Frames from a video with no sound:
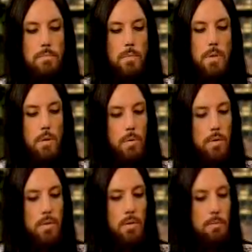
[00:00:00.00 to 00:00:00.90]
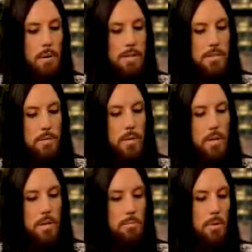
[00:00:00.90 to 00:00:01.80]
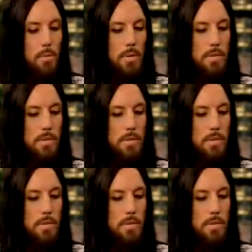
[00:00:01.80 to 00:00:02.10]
you know, we were doing the best that we could, but